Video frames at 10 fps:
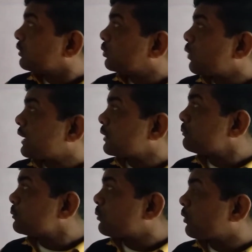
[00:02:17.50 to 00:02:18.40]
told you
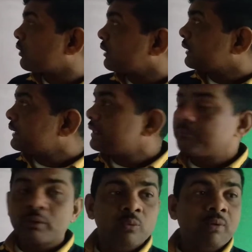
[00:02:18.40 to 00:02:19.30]
before,
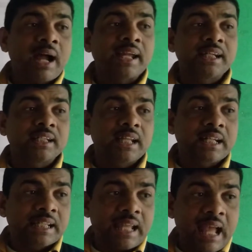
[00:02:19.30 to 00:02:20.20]
if you find
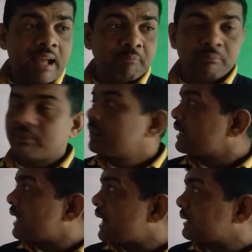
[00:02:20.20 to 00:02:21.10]
any gap
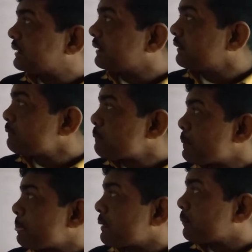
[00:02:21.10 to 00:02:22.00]
at the
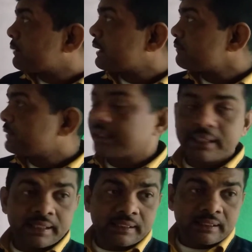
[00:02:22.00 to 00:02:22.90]
very
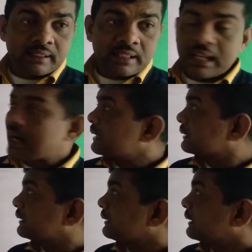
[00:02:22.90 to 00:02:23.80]
beginning and
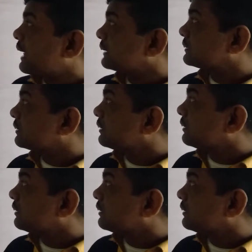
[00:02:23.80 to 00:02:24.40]
the last